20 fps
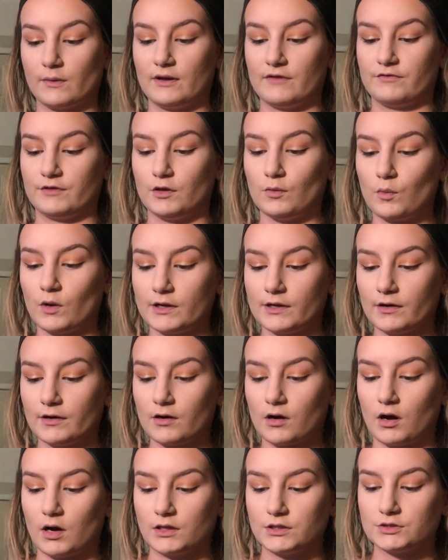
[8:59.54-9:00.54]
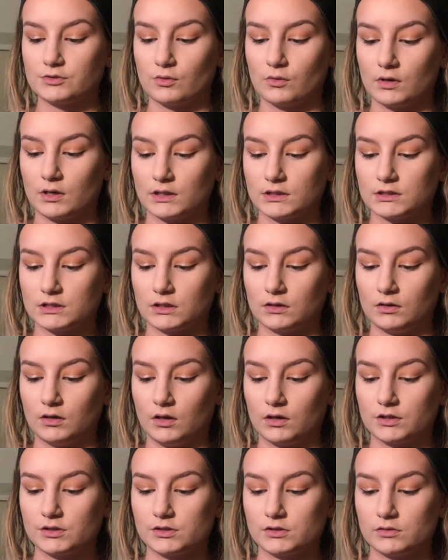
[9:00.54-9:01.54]
if you want your contour to
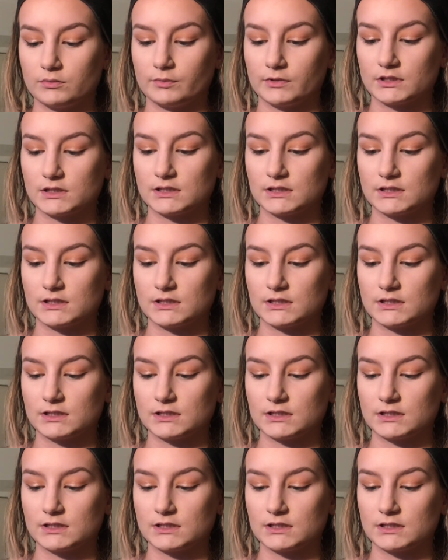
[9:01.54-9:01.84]
look super